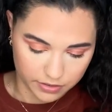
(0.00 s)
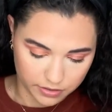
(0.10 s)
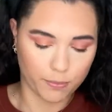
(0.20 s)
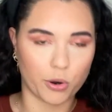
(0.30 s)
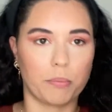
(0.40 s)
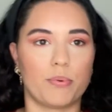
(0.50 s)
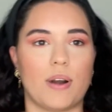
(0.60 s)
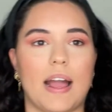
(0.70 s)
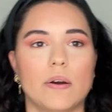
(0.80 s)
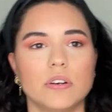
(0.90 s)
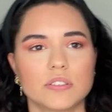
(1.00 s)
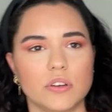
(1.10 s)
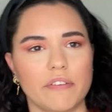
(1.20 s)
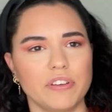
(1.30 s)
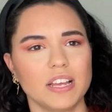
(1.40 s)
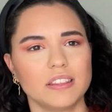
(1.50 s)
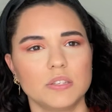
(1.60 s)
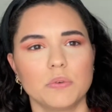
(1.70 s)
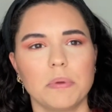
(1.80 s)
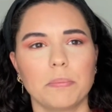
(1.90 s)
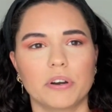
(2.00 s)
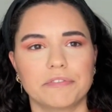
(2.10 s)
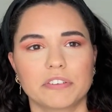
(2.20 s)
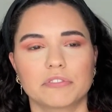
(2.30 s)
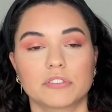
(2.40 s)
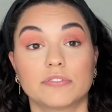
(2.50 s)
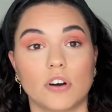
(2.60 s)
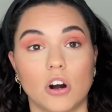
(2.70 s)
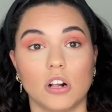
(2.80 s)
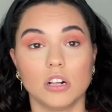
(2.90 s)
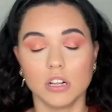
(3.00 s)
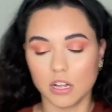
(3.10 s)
More brown, so I feel like these would be perfect for fall.